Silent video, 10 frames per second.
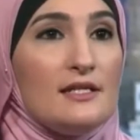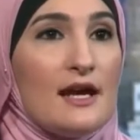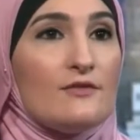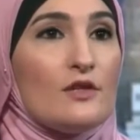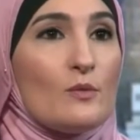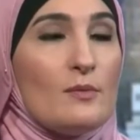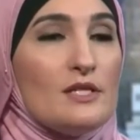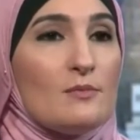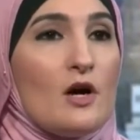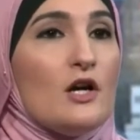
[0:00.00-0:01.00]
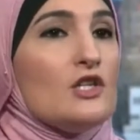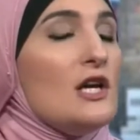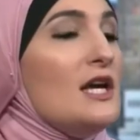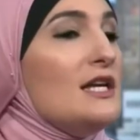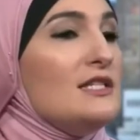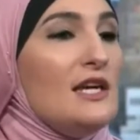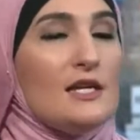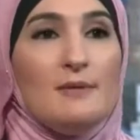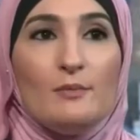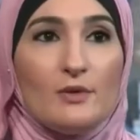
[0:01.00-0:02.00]
after the Women's March,
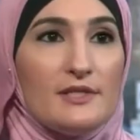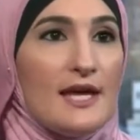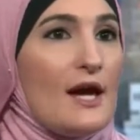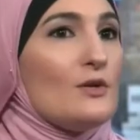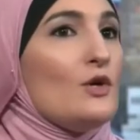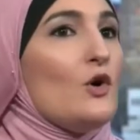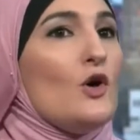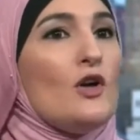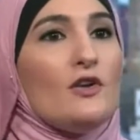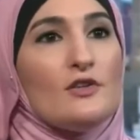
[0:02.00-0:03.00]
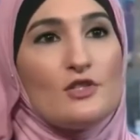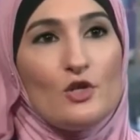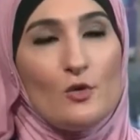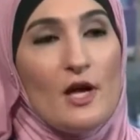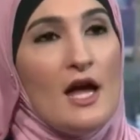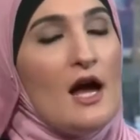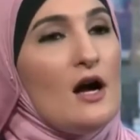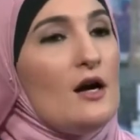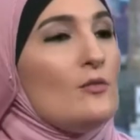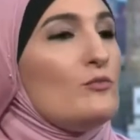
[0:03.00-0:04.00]
getting people to town halls,
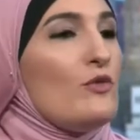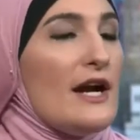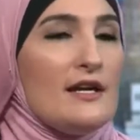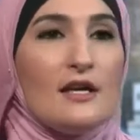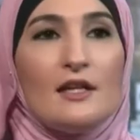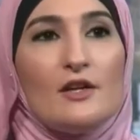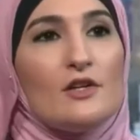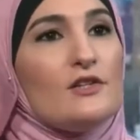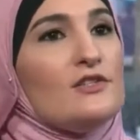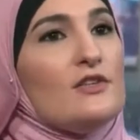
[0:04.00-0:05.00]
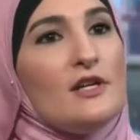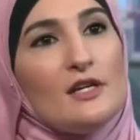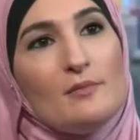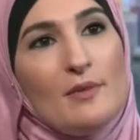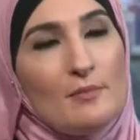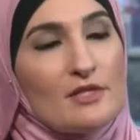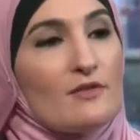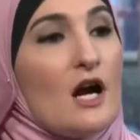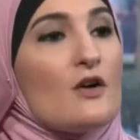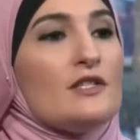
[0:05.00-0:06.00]
writing letters to their members of
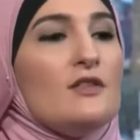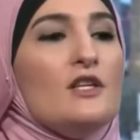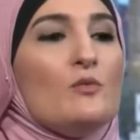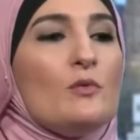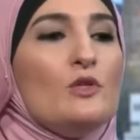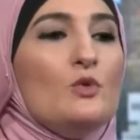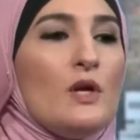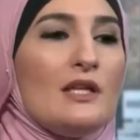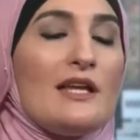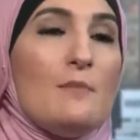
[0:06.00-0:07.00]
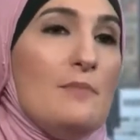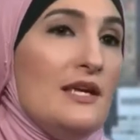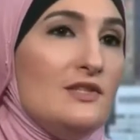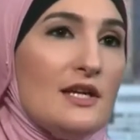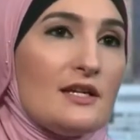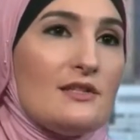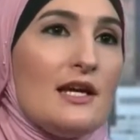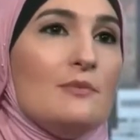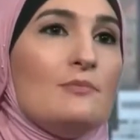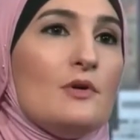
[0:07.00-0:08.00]
Congress. And we were doing a lot of basic
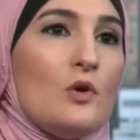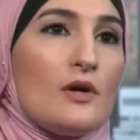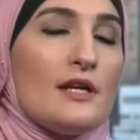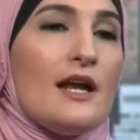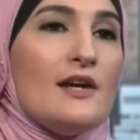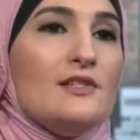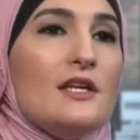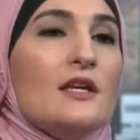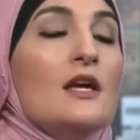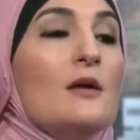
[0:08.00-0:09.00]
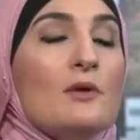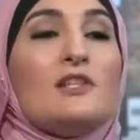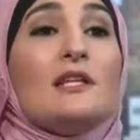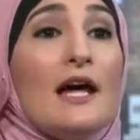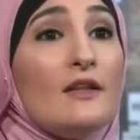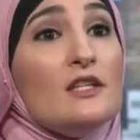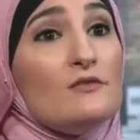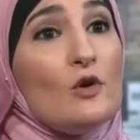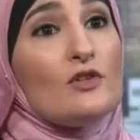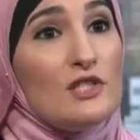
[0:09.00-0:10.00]
type organizing because a lot of these
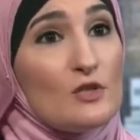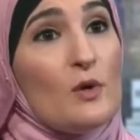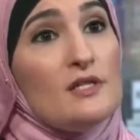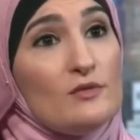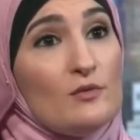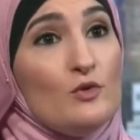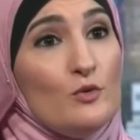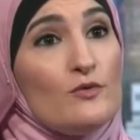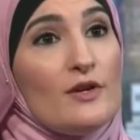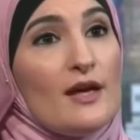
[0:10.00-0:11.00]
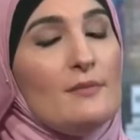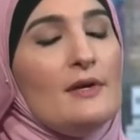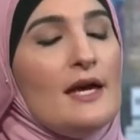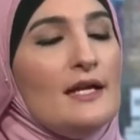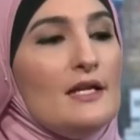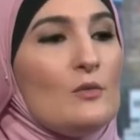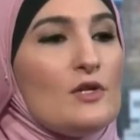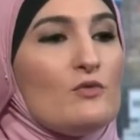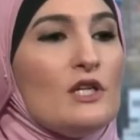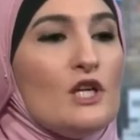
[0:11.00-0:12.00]
folks, this was new for them. And it
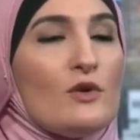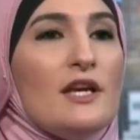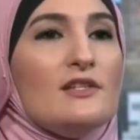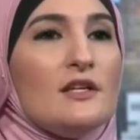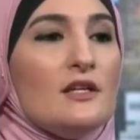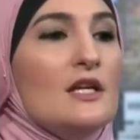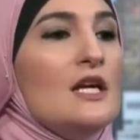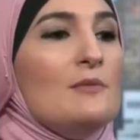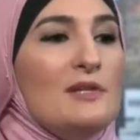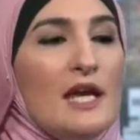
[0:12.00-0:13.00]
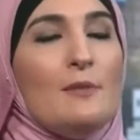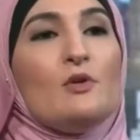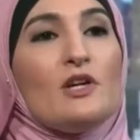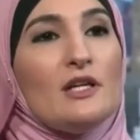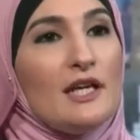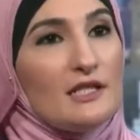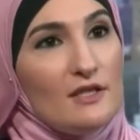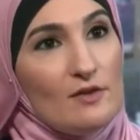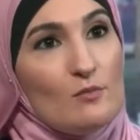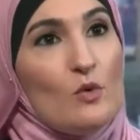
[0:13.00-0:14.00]
was really great to be able to collect
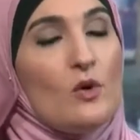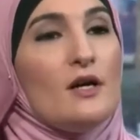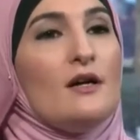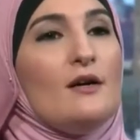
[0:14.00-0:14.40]
even more